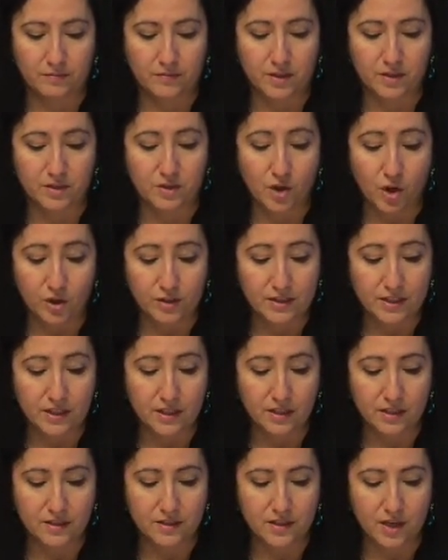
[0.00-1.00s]

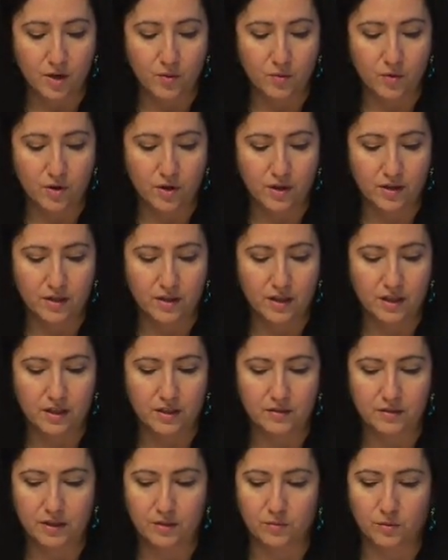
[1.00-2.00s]
assaulted and so on
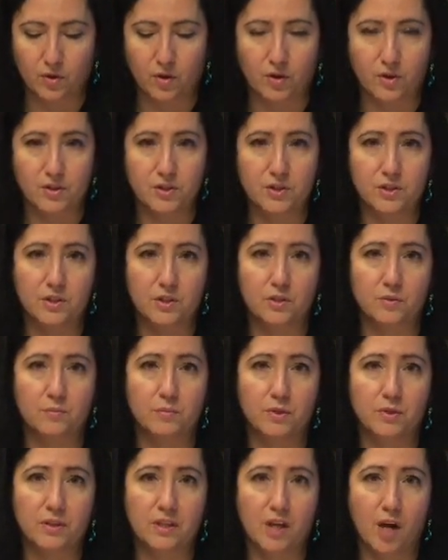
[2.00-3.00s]
in regards to
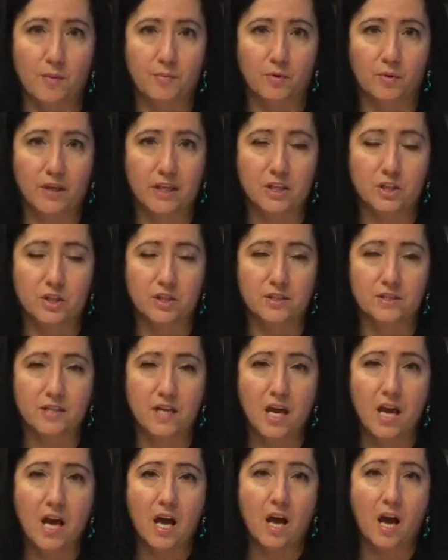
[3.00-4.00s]
booting operations.
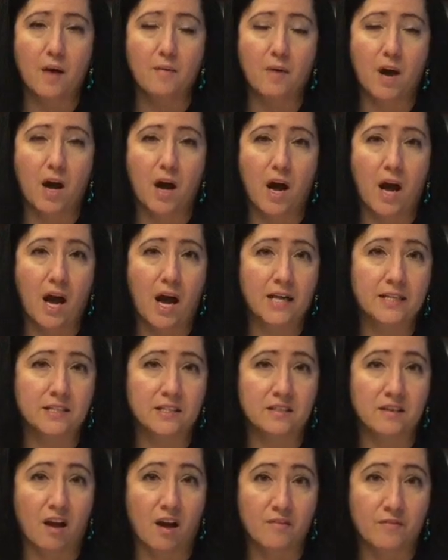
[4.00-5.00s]
I
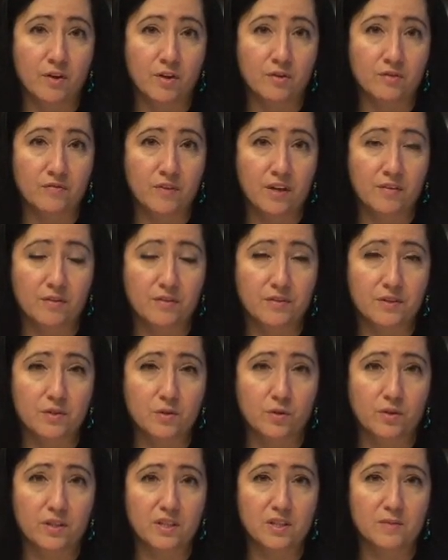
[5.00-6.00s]
did not vote in favor of this
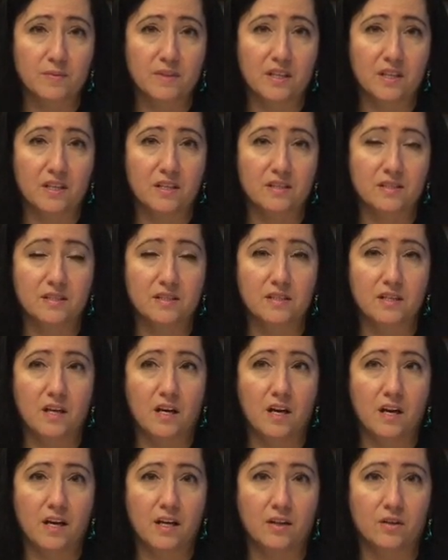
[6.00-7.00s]
ordinance because
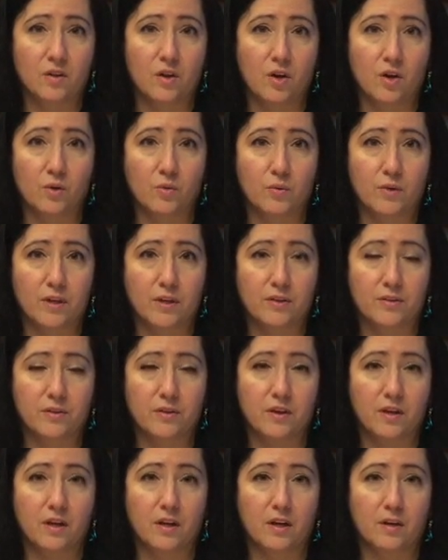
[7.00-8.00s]
I, along
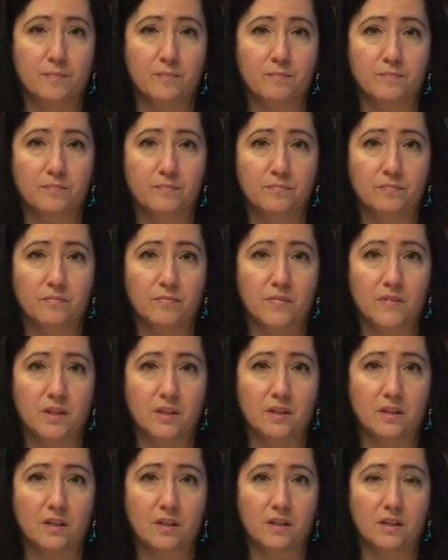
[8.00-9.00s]
with
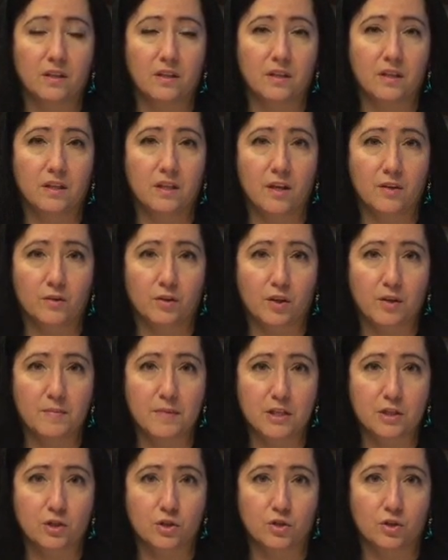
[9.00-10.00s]
another
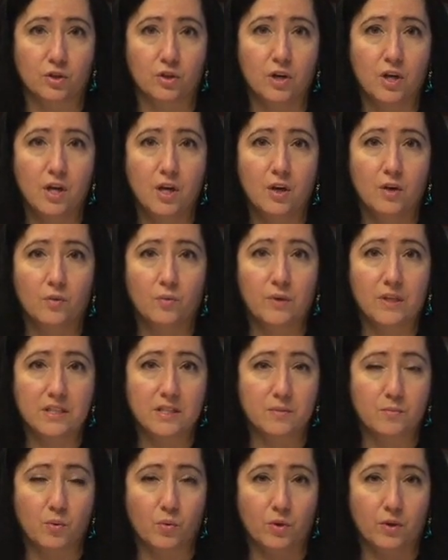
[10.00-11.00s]
commissioner, we
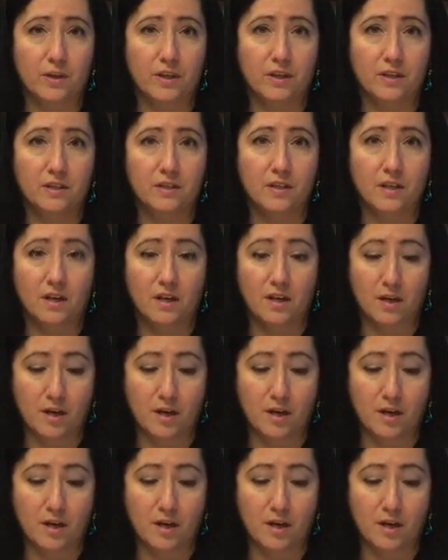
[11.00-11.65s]
supported